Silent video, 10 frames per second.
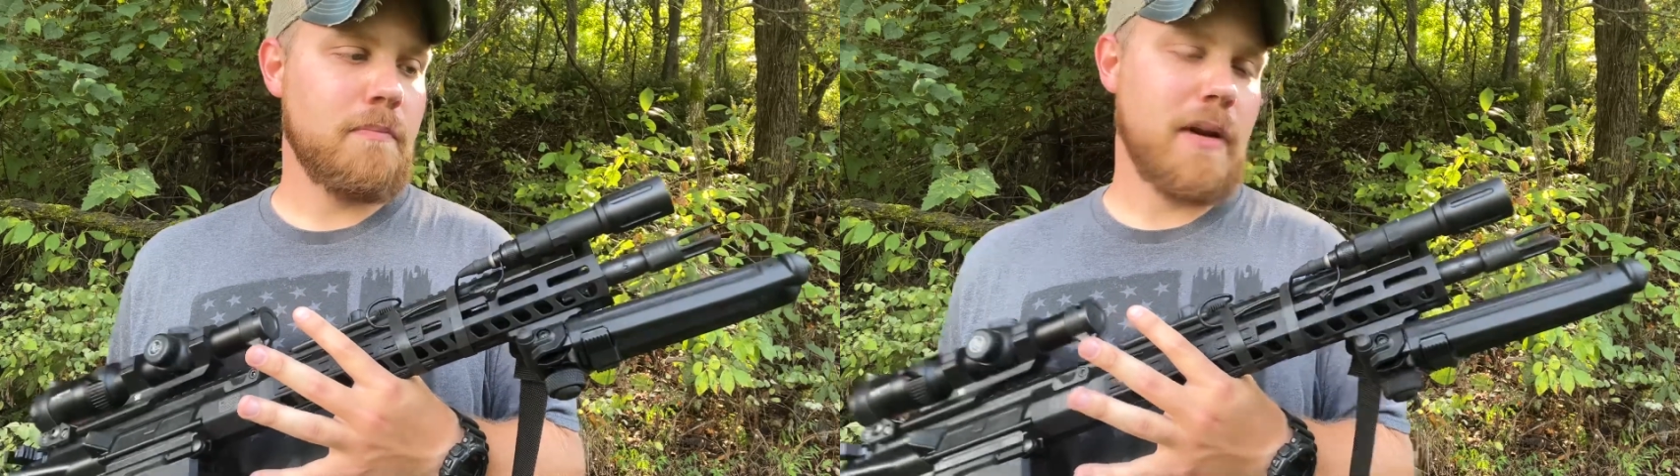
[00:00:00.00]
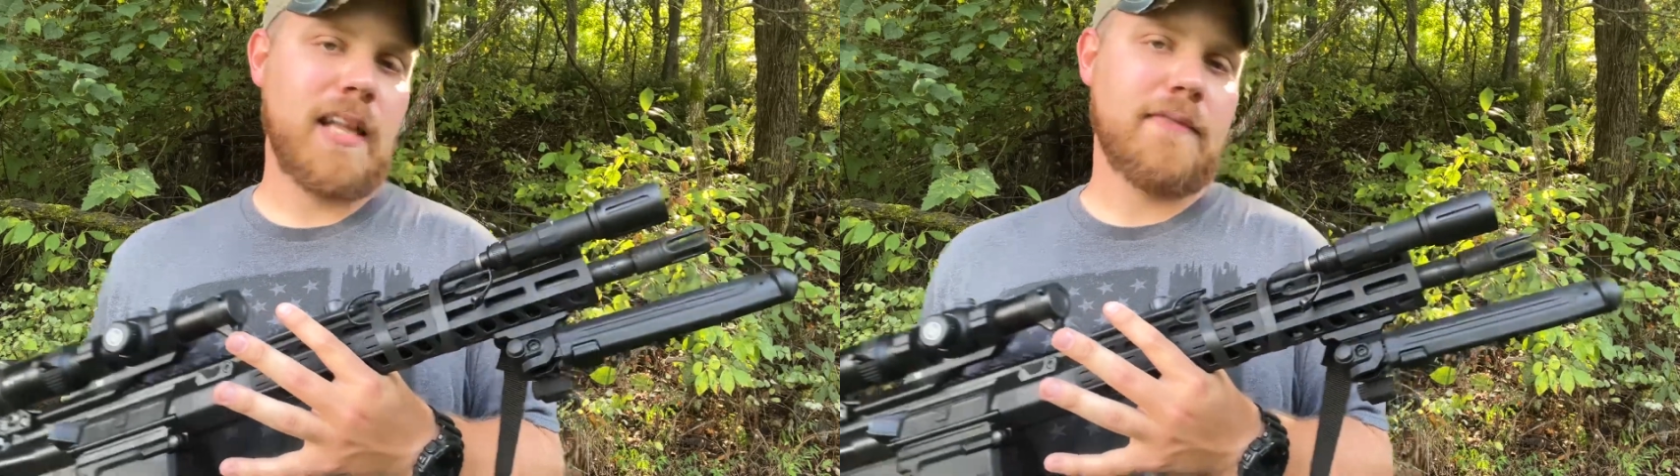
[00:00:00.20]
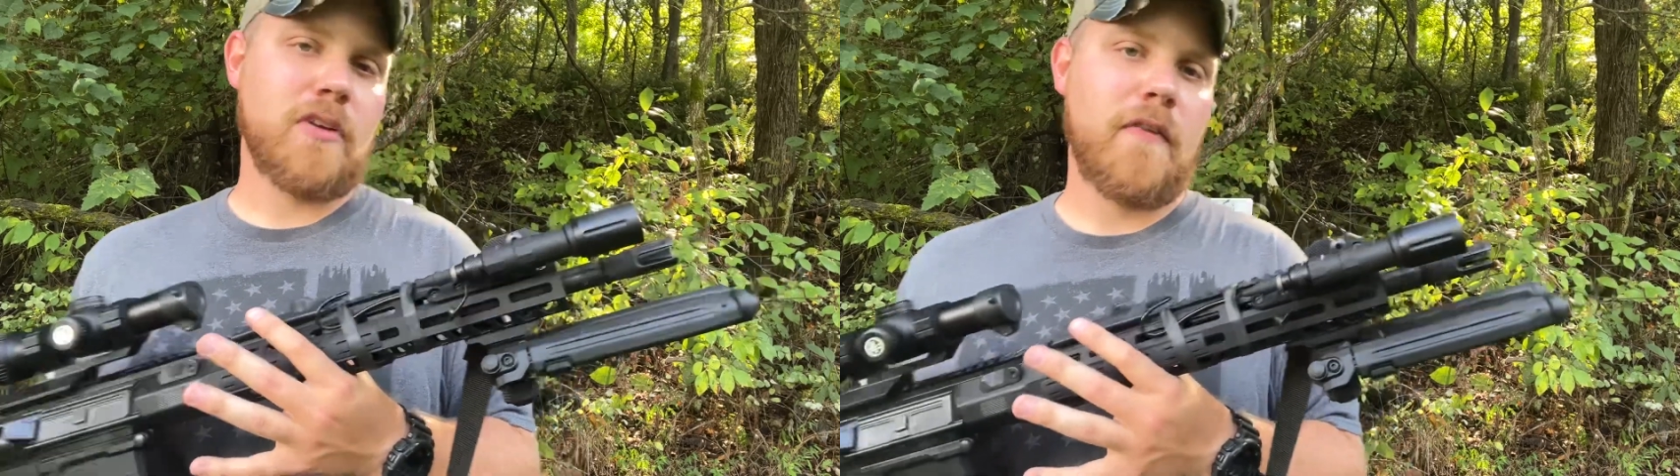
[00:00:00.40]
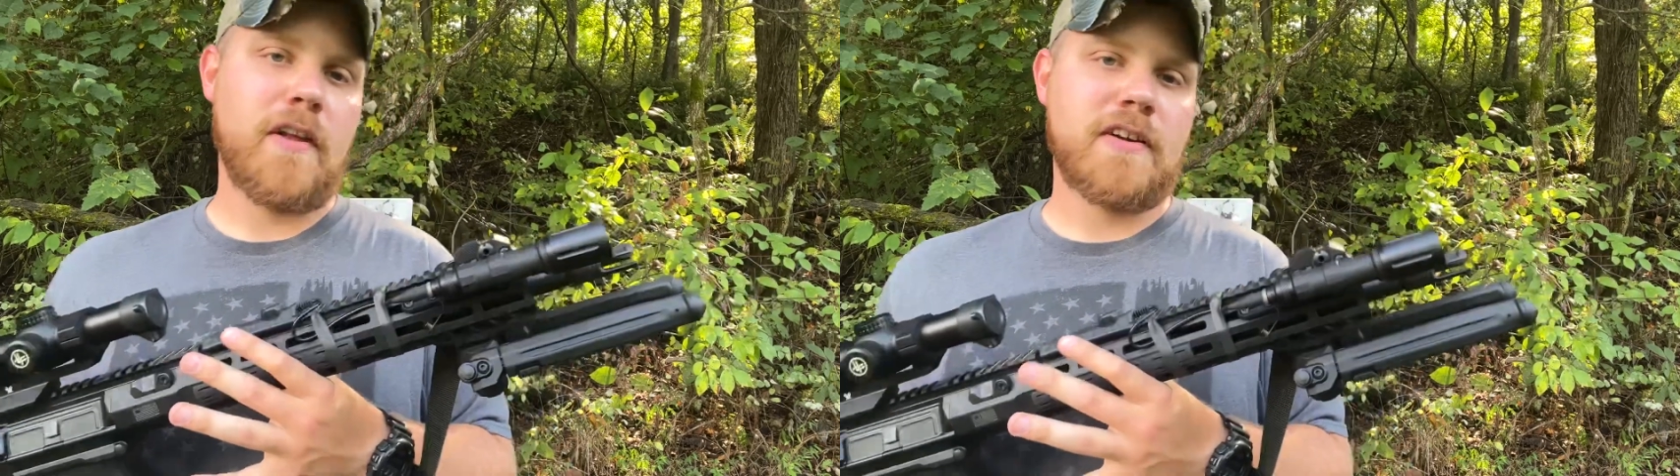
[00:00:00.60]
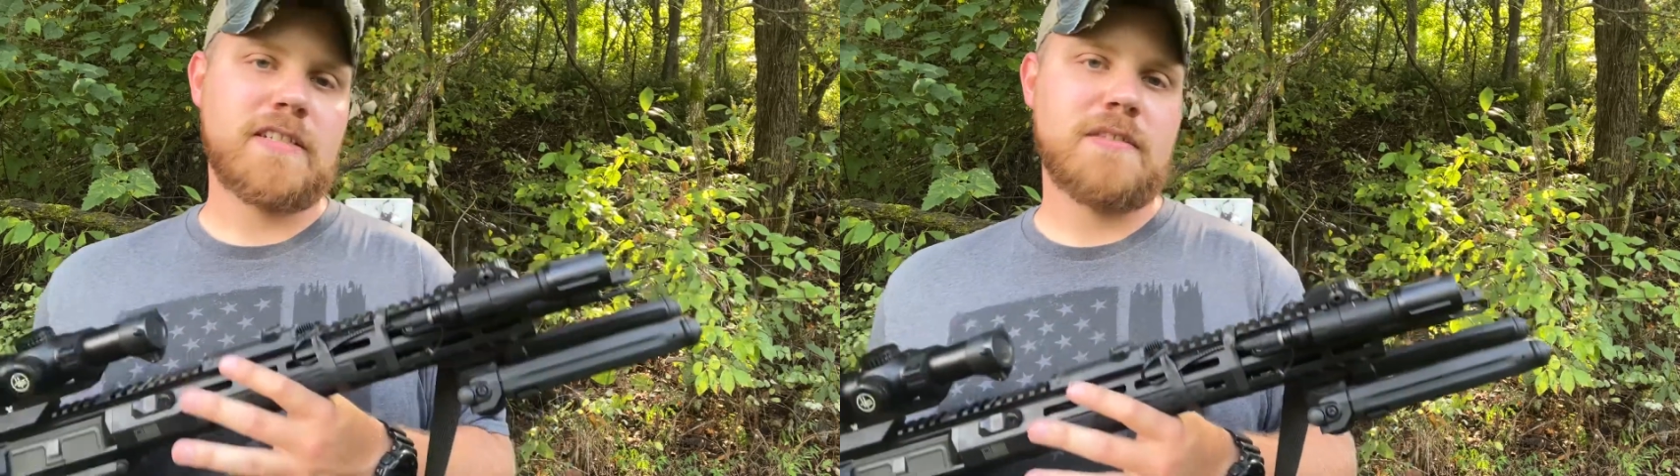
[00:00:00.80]
but I left it on there
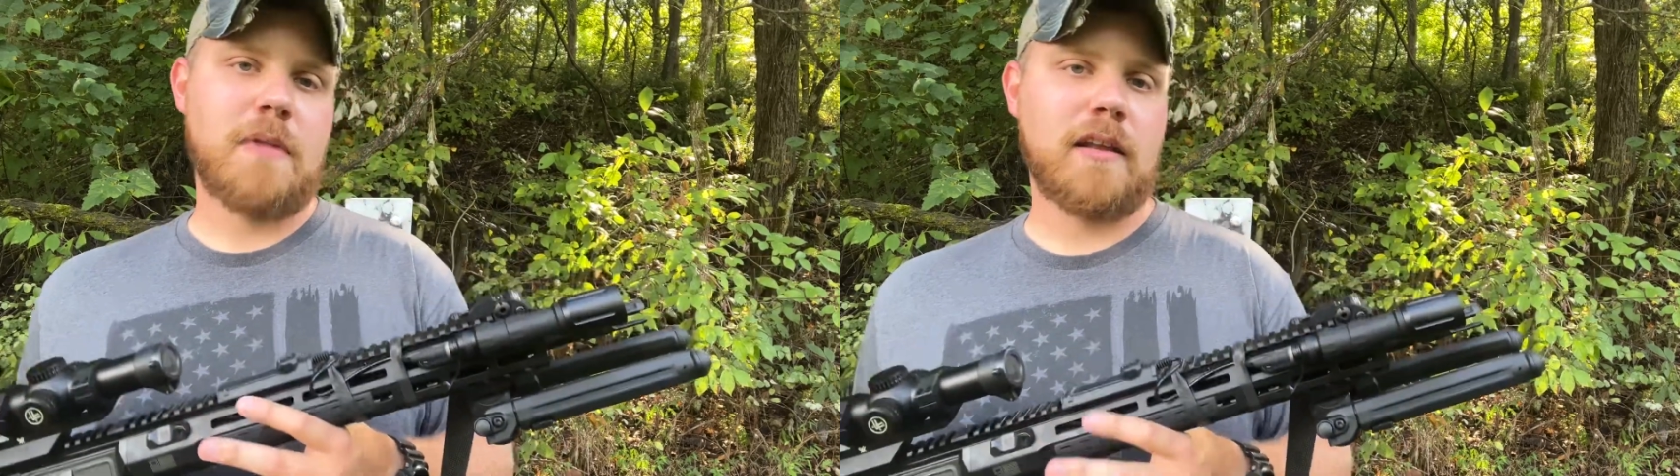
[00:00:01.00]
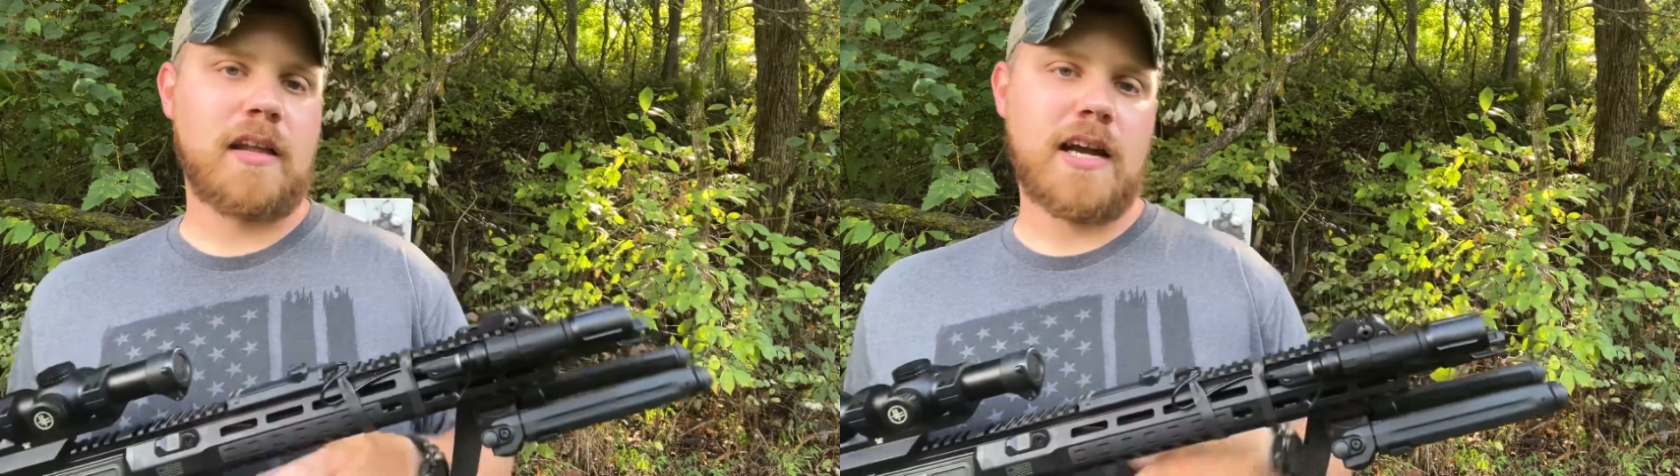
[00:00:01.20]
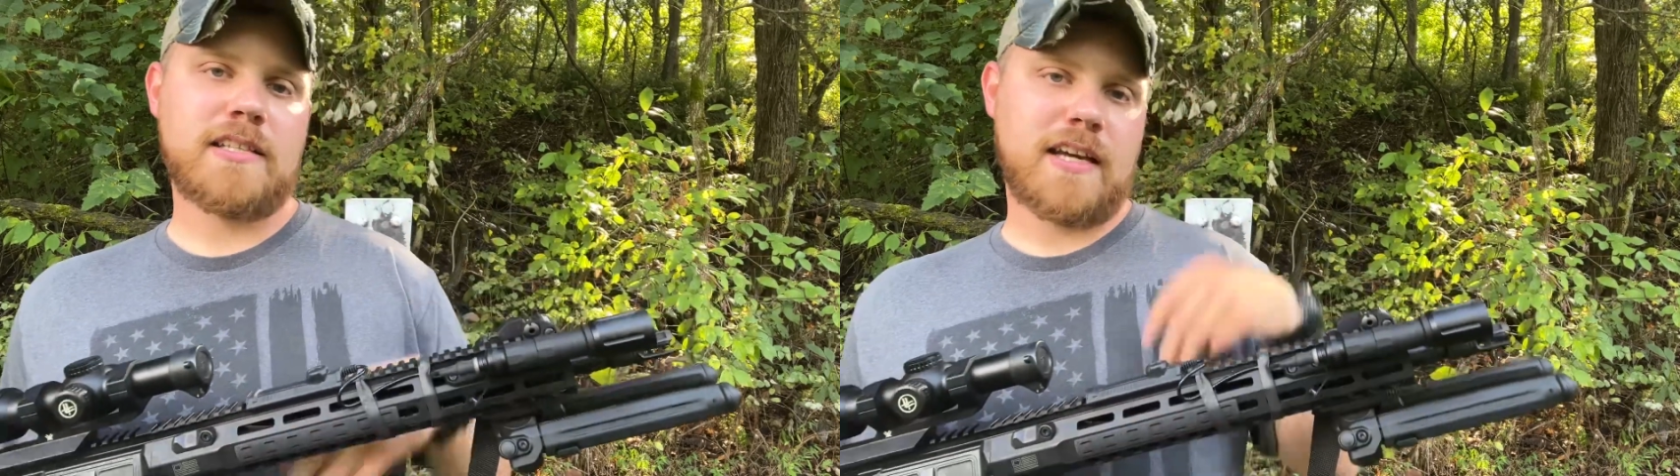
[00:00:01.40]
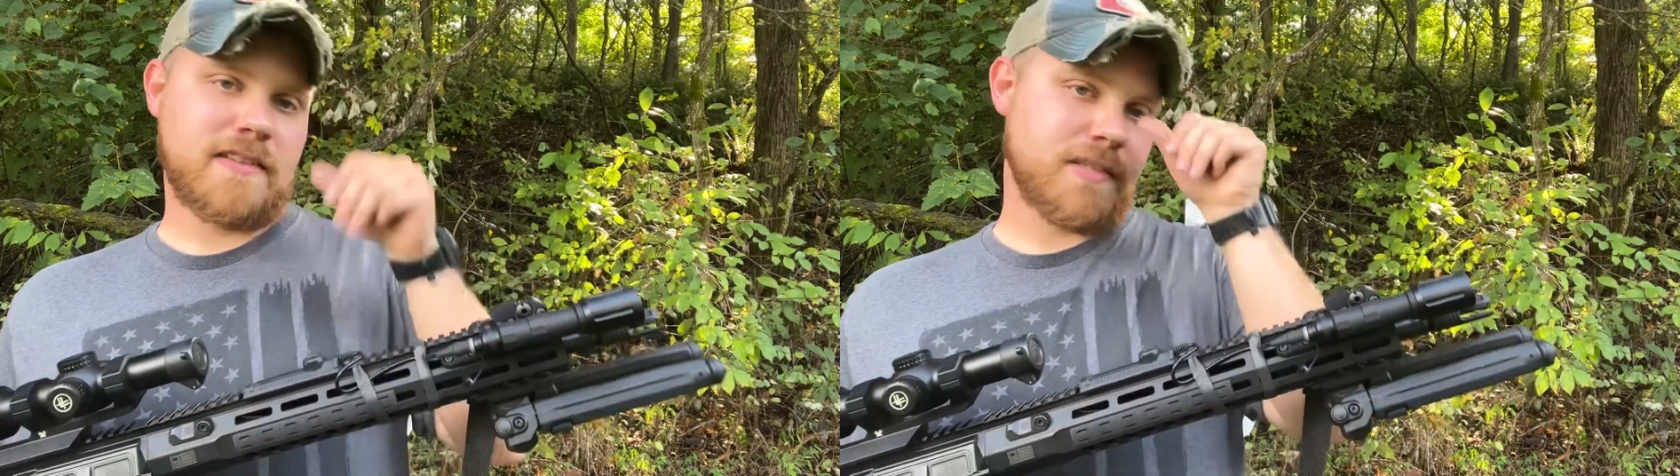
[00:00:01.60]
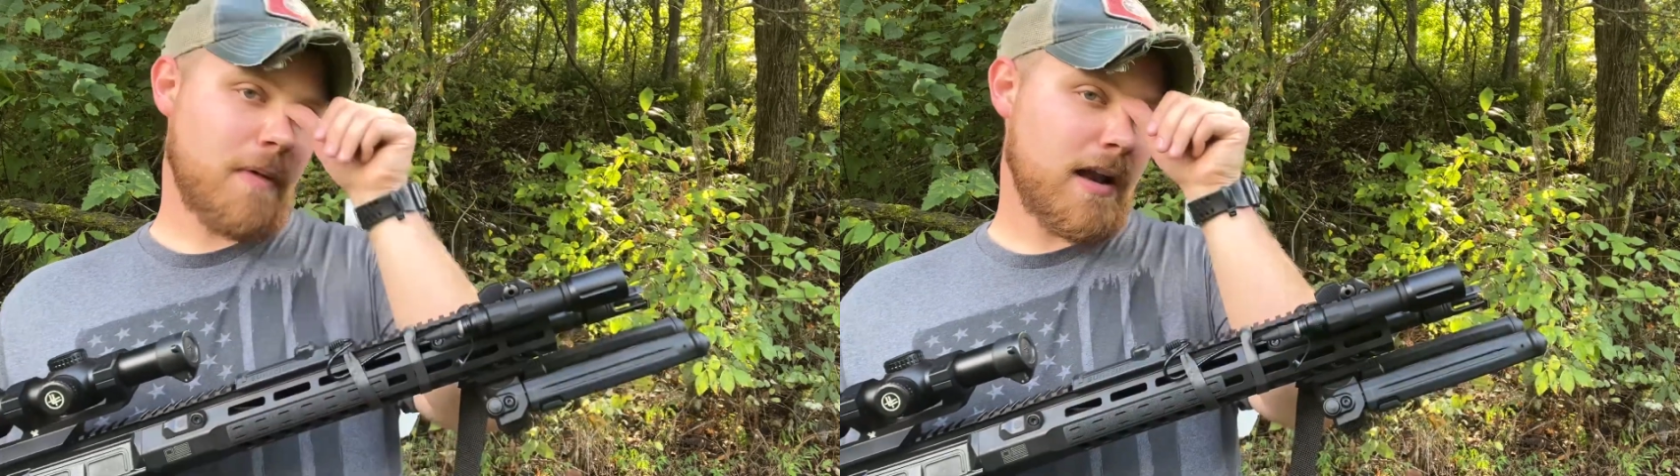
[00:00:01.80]
because these mod lights, I got the
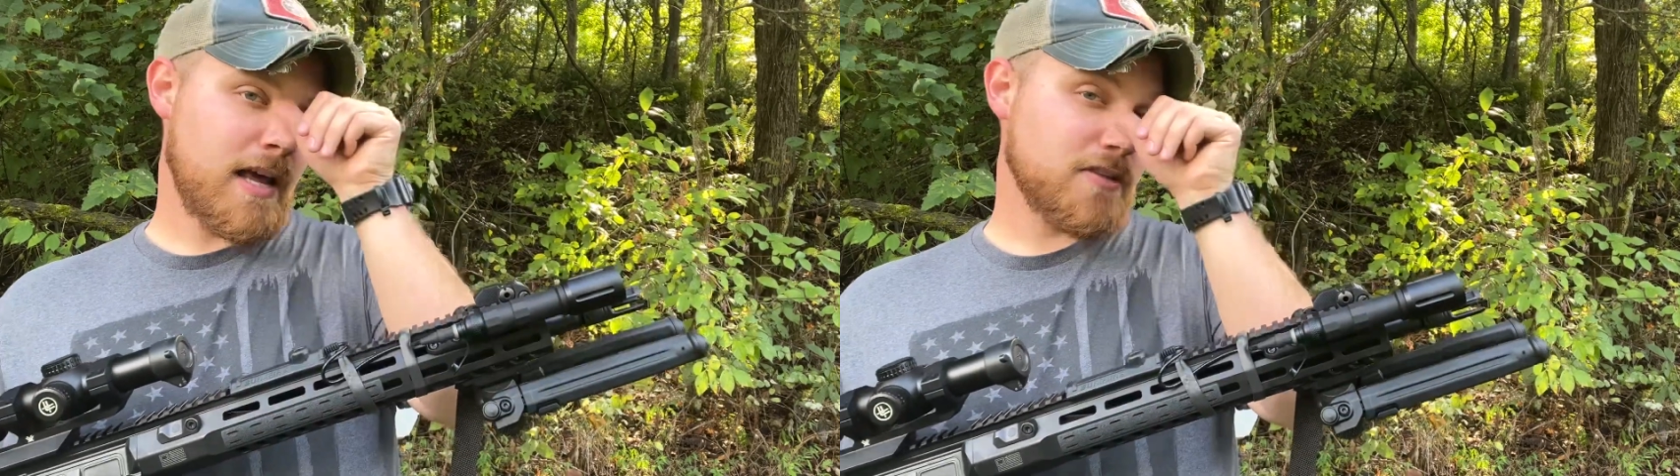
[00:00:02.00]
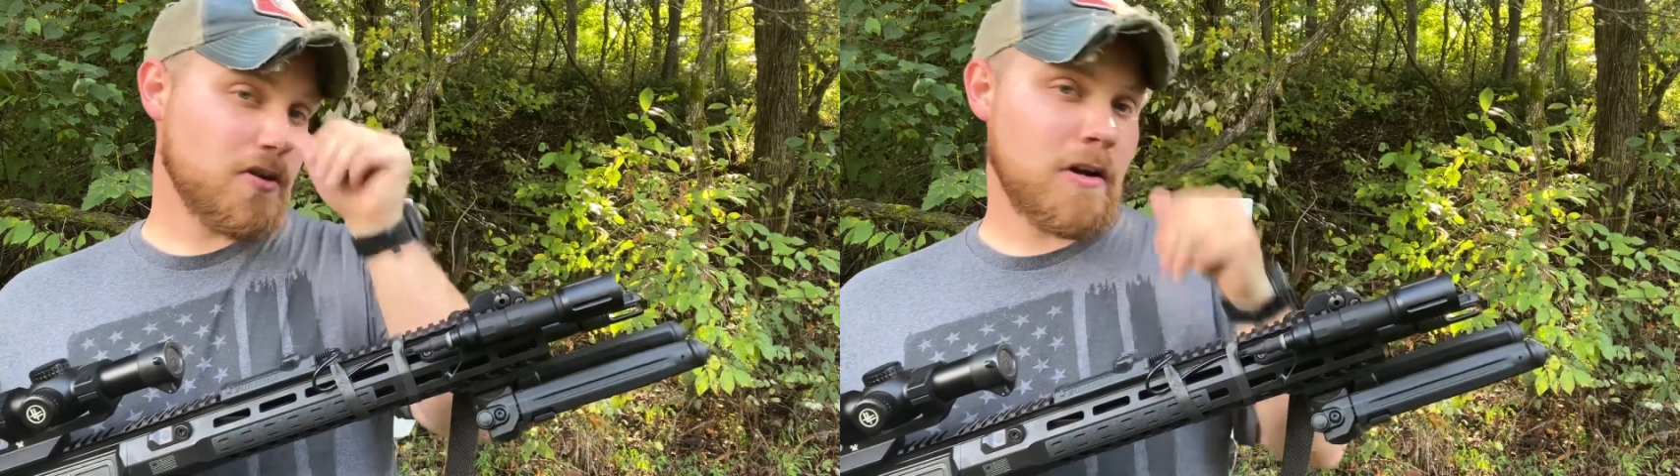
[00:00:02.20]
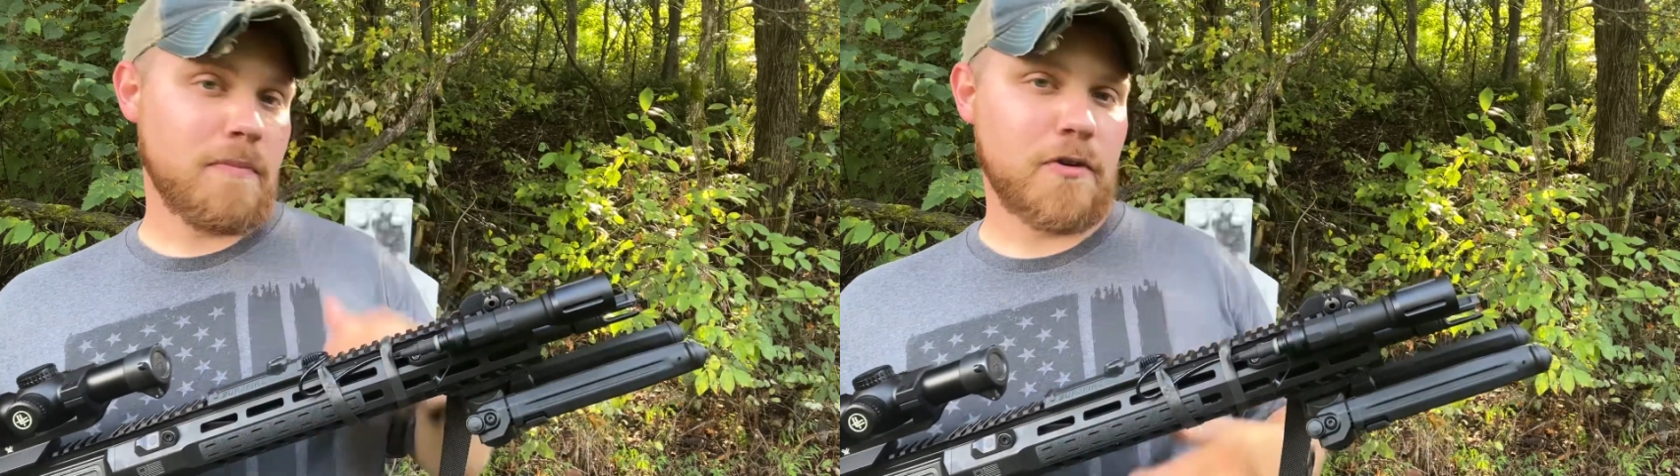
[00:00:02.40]
spot heads on them.